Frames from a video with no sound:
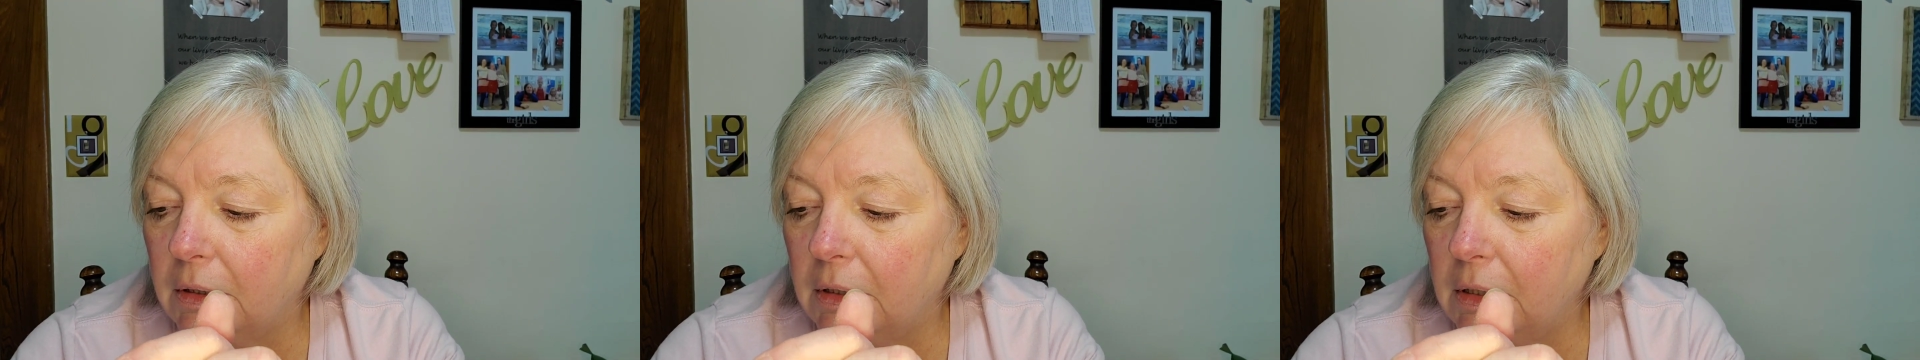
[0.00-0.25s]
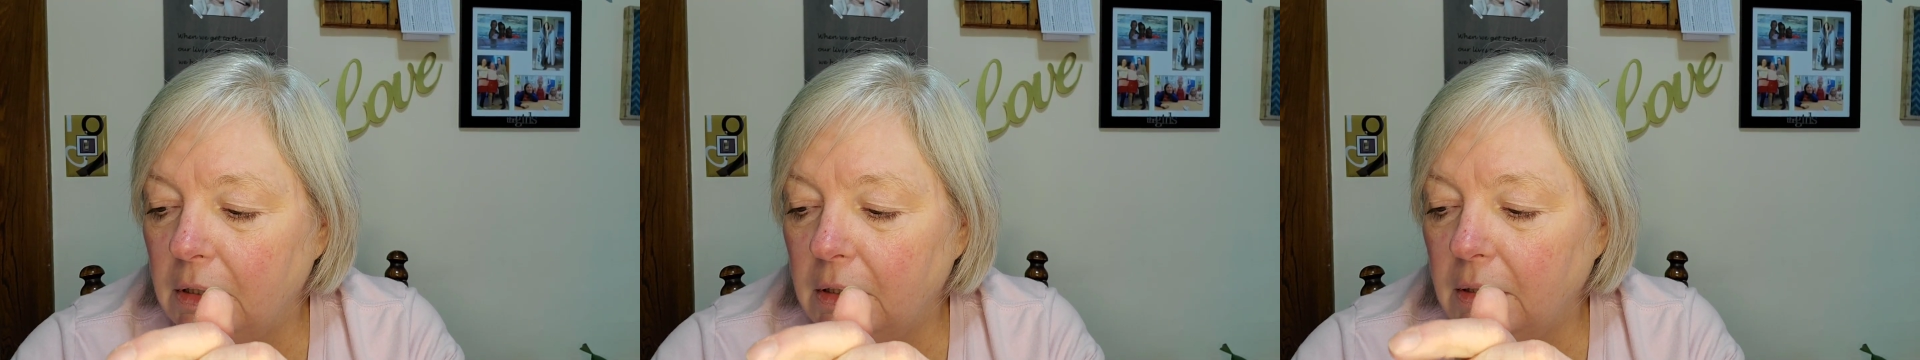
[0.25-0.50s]

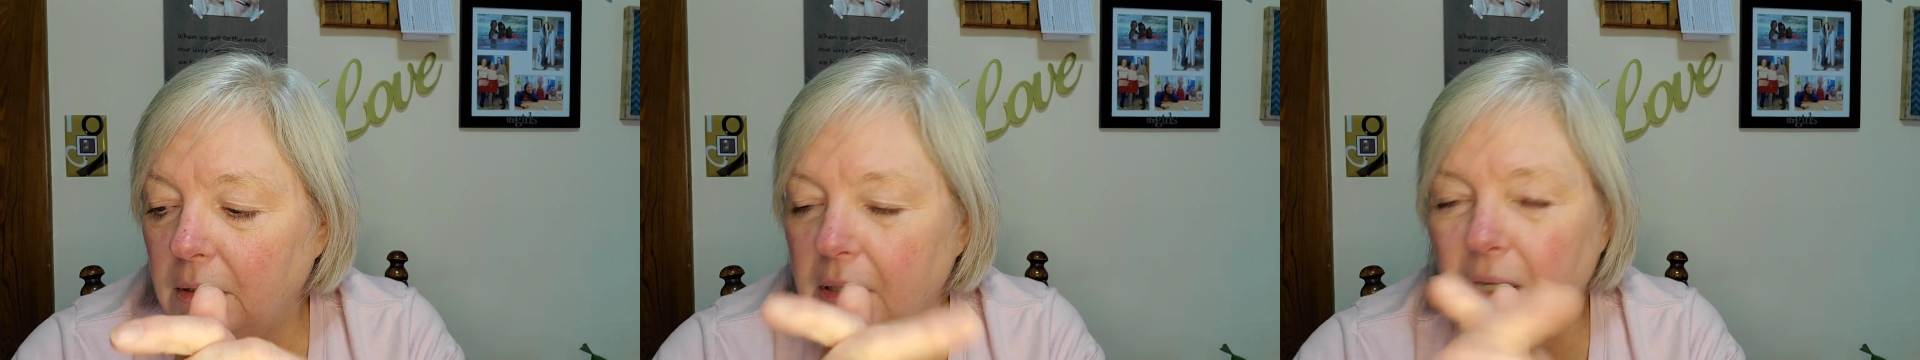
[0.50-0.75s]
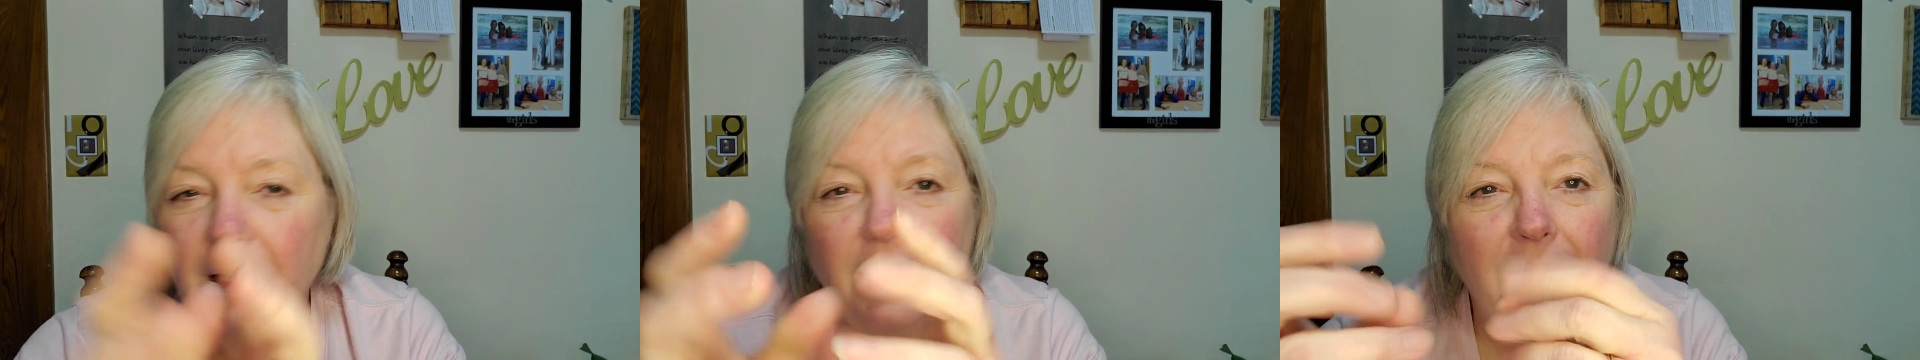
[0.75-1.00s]
is
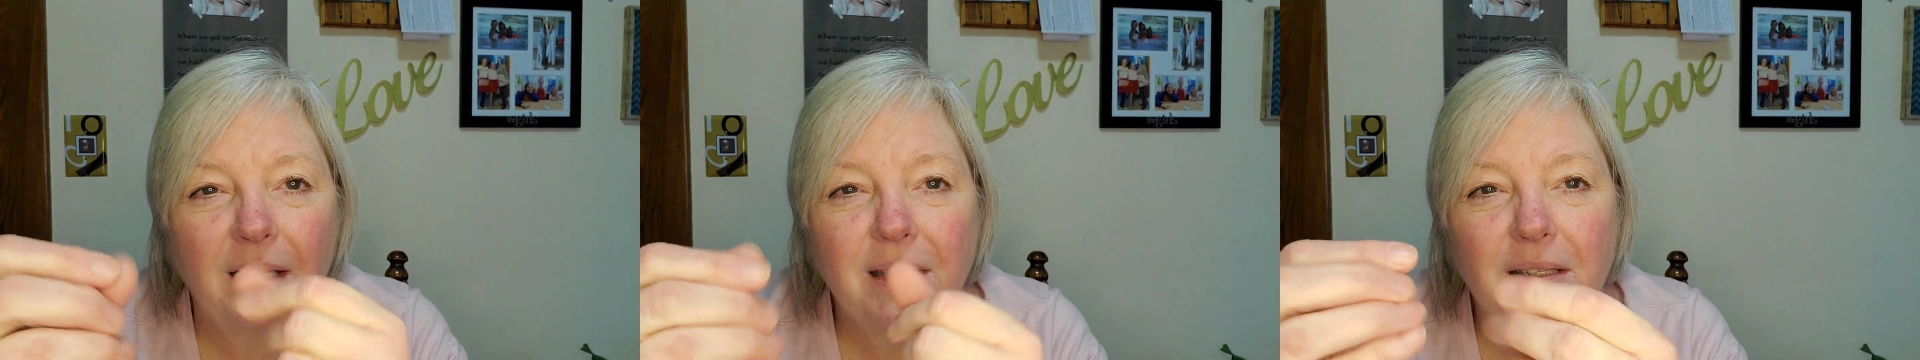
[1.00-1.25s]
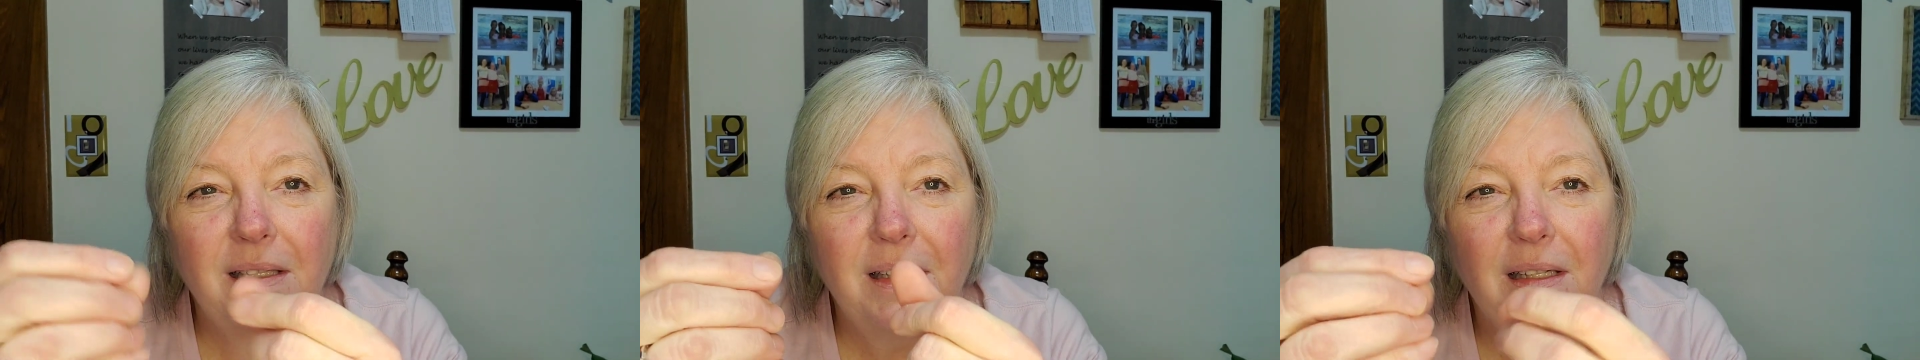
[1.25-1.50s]
that, that
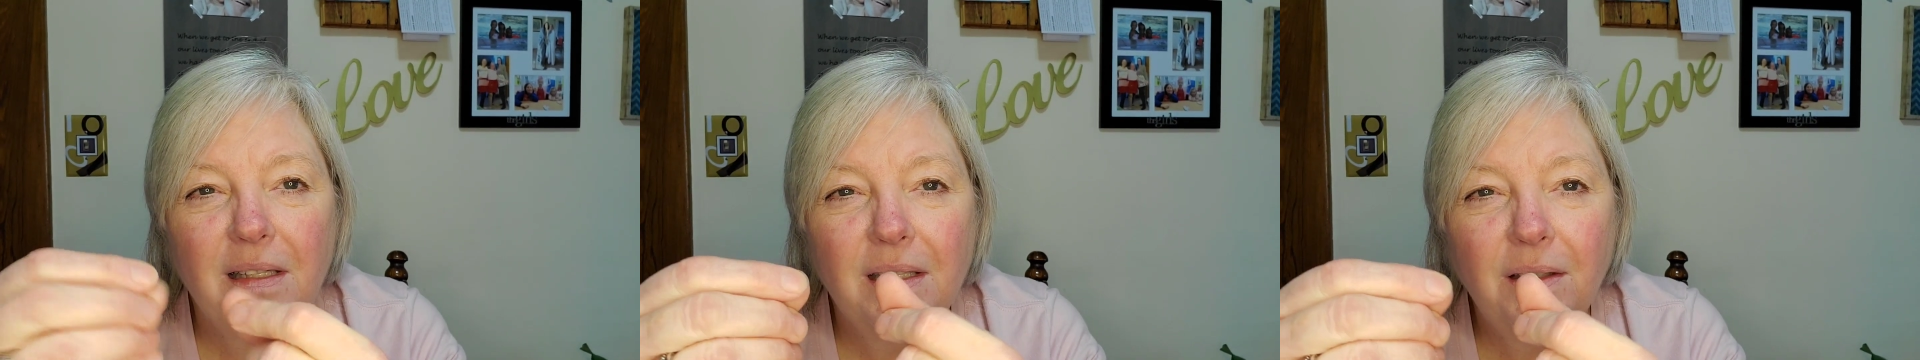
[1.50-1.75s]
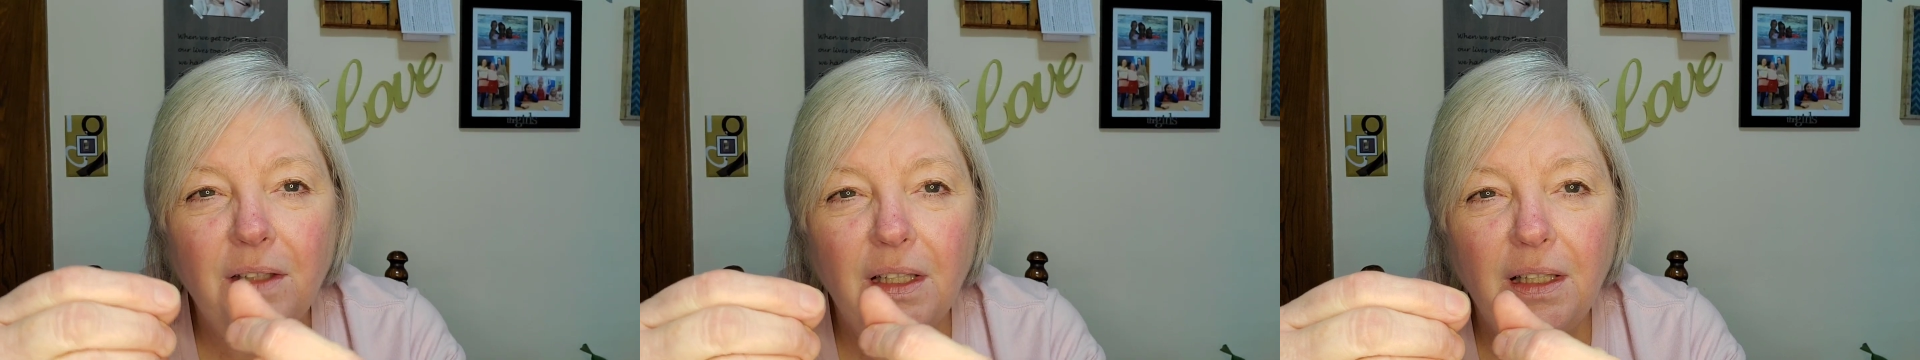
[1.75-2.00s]
sleek
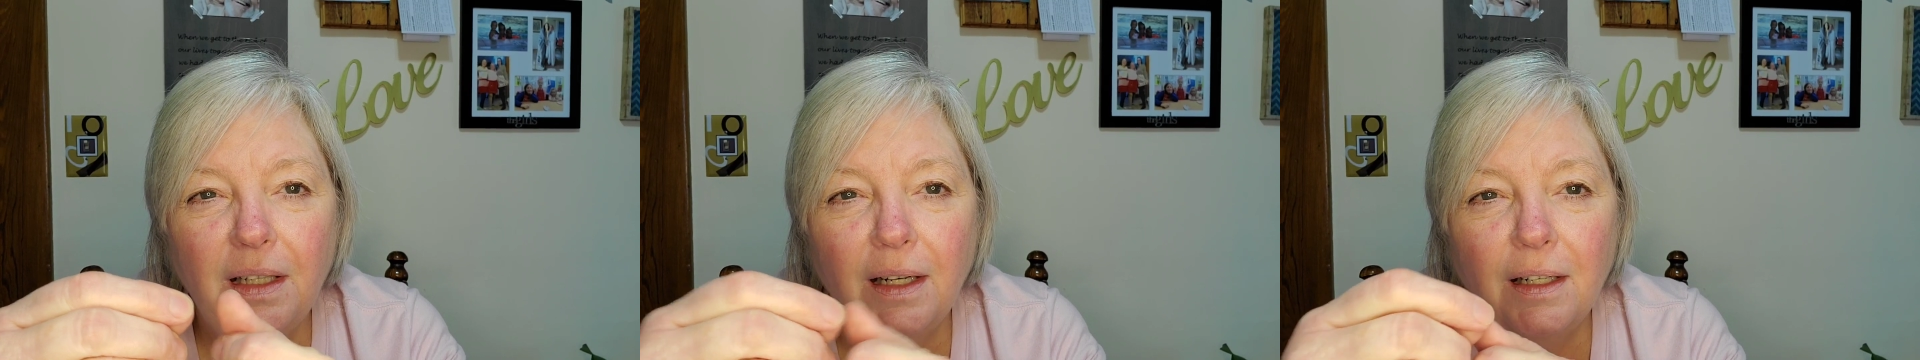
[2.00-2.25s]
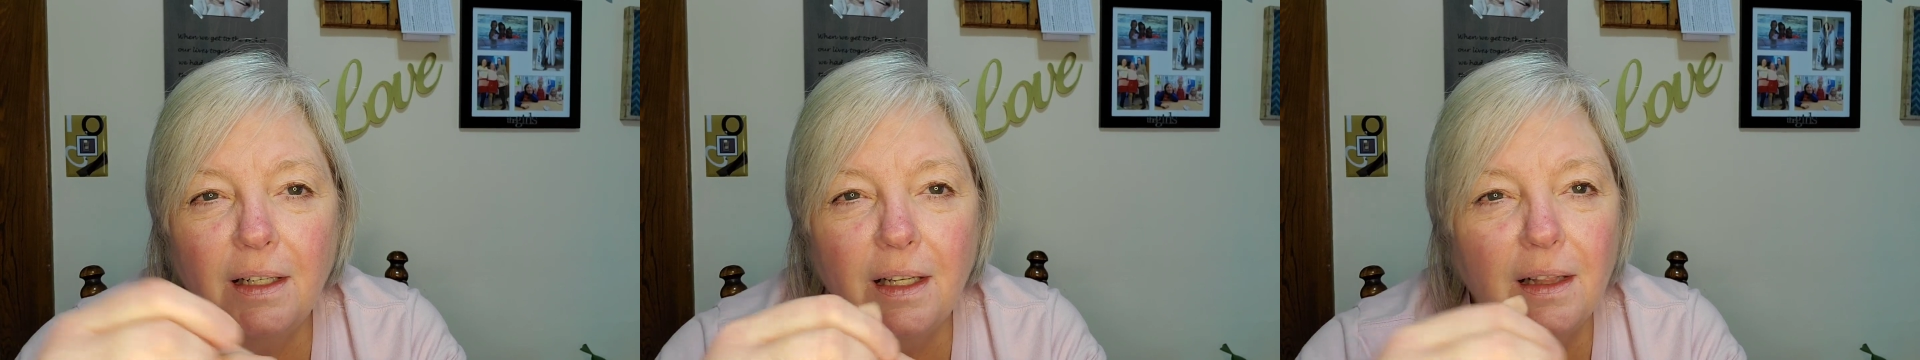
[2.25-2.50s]
silky
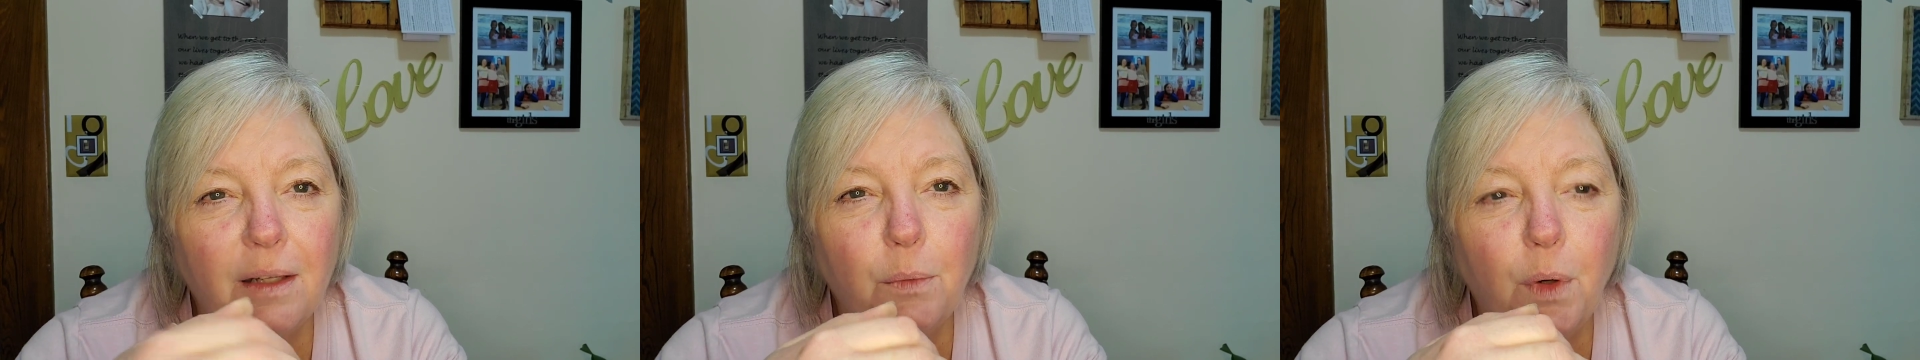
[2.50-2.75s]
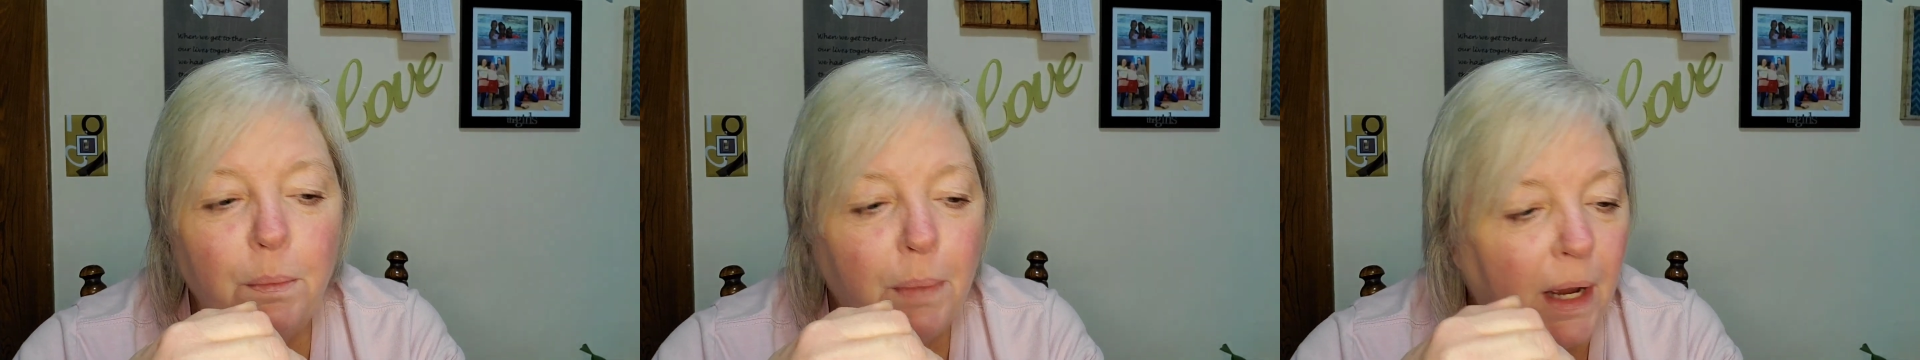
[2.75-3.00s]
yarn and the
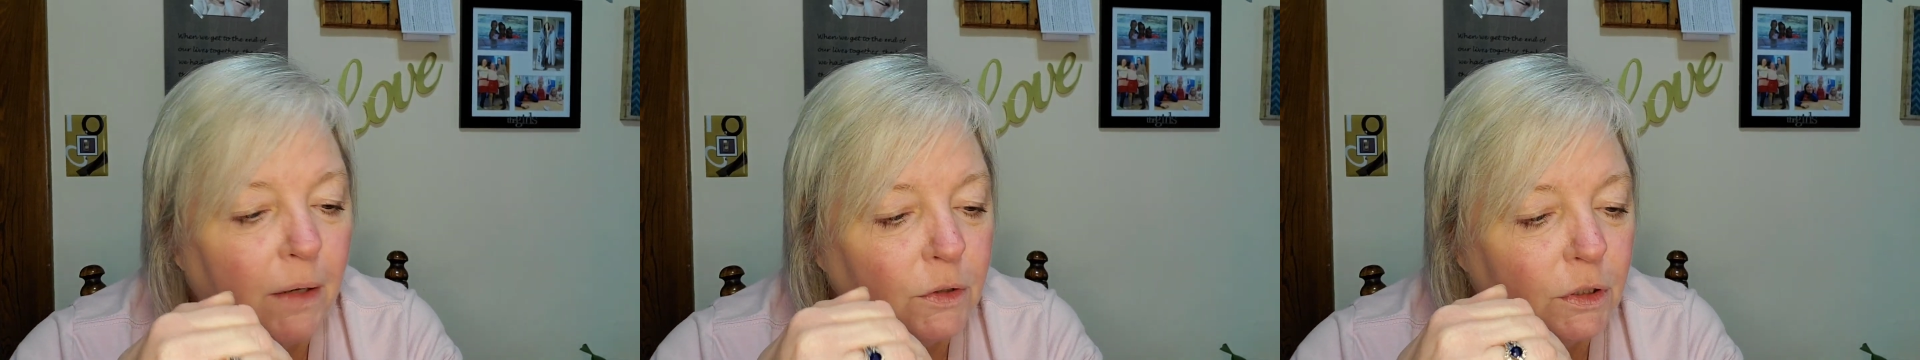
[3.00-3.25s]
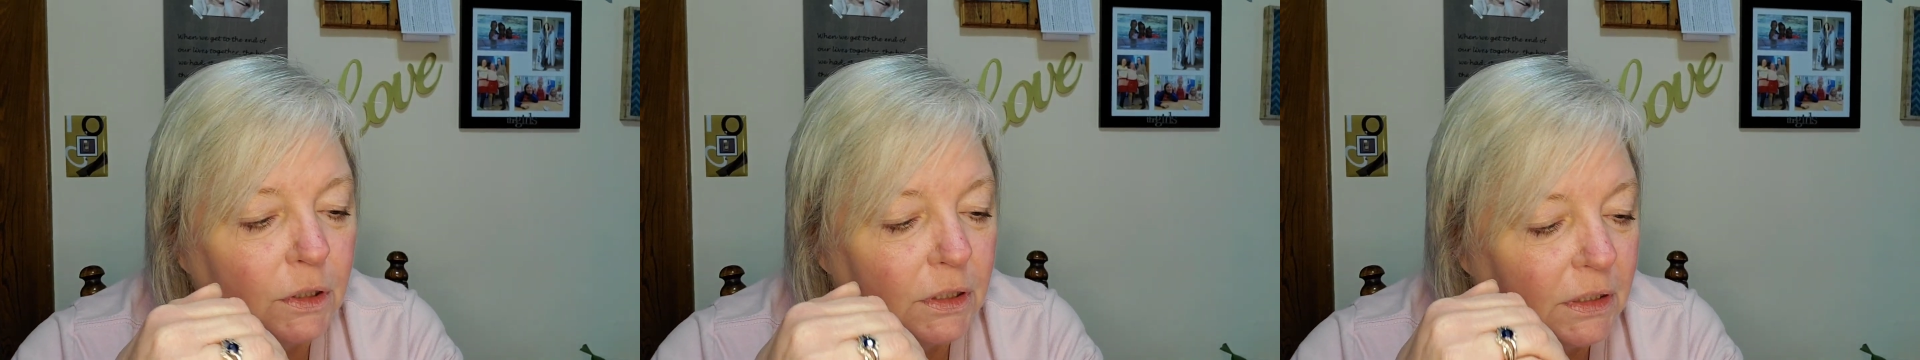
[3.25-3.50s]
one
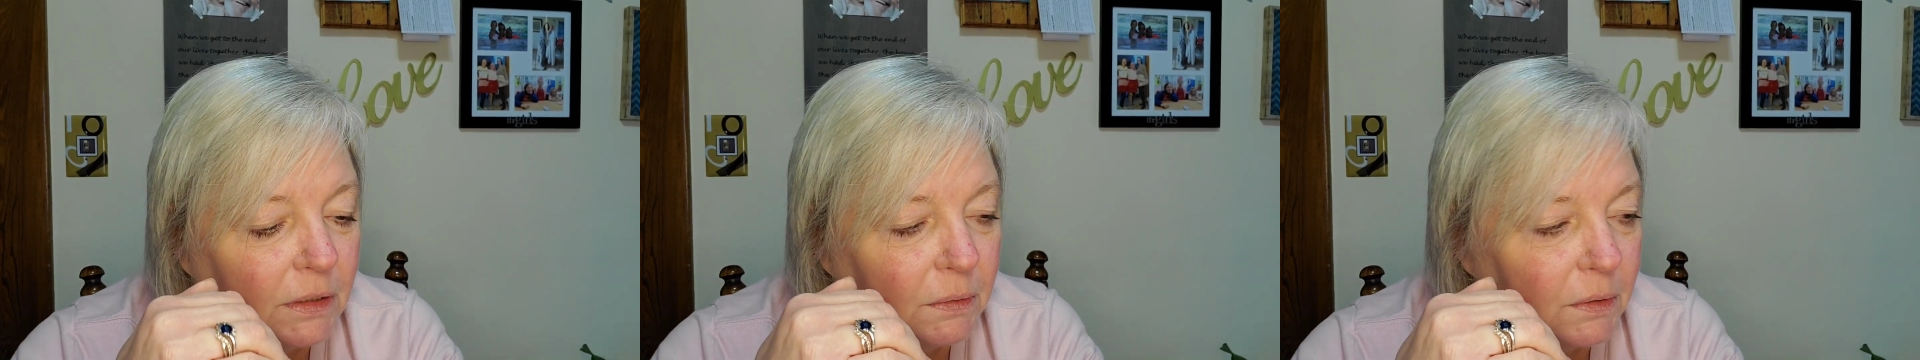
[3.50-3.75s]
pounder is